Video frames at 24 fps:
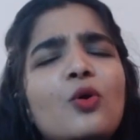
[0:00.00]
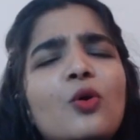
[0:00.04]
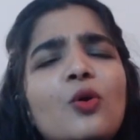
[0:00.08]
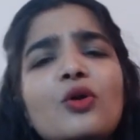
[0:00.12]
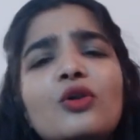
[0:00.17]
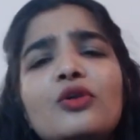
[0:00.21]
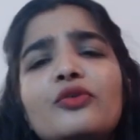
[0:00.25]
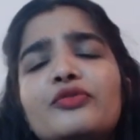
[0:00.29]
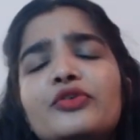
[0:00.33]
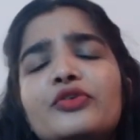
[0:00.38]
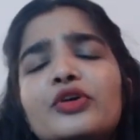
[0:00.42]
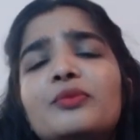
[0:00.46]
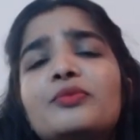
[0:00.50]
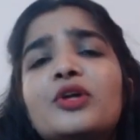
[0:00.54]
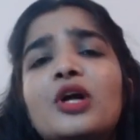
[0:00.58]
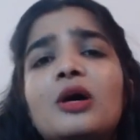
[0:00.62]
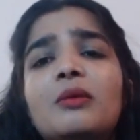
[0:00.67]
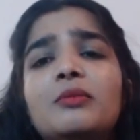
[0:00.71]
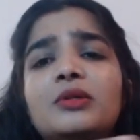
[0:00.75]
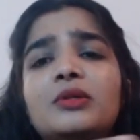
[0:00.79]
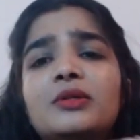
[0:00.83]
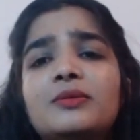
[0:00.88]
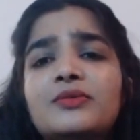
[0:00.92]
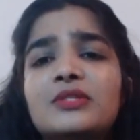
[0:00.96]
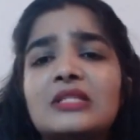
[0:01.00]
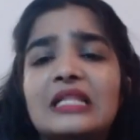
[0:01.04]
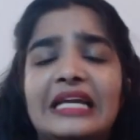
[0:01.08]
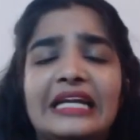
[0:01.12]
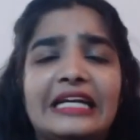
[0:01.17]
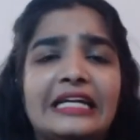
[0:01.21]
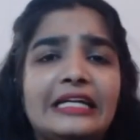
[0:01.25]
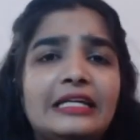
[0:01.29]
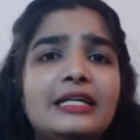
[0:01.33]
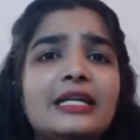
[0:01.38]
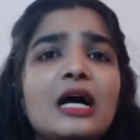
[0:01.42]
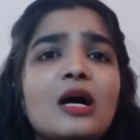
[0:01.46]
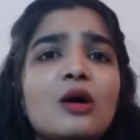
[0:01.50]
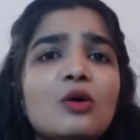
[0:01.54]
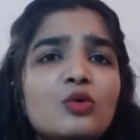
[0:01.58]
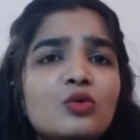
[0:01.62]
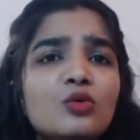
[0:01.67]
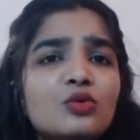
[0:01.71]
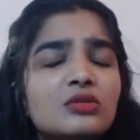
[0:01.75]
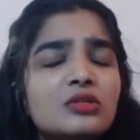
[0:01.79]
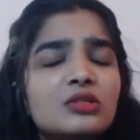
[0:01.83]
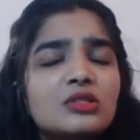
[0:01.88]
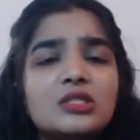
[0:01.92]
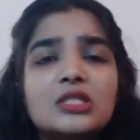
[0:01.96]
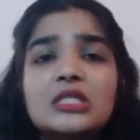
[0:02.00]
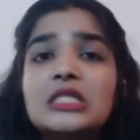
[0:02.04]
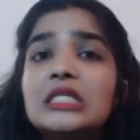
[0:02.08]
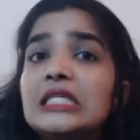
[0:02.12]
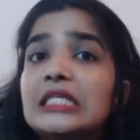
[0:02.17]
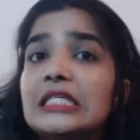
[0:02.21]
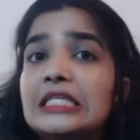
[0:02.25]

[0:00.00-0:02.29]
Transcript: all of your problems, like doubts.